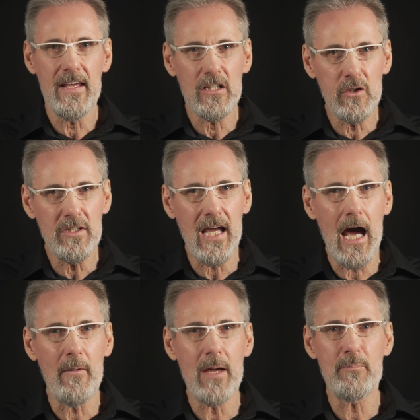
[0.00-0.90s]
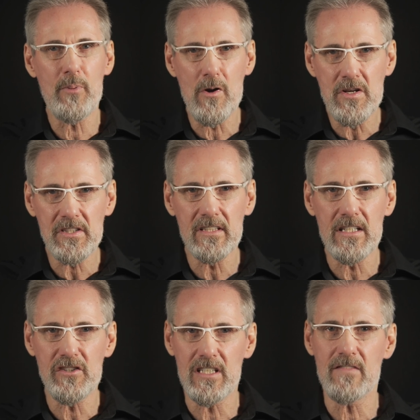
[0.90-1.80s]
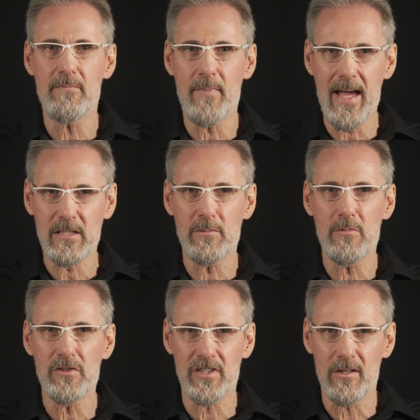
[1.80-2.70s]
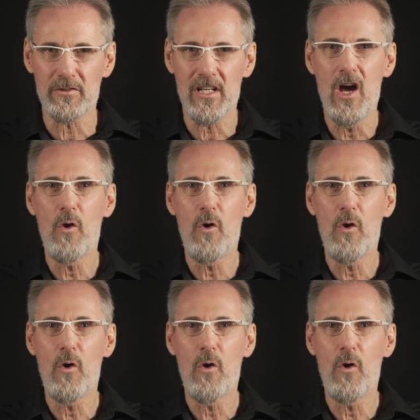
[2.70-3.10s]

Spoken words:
including how I personally achieve maximum results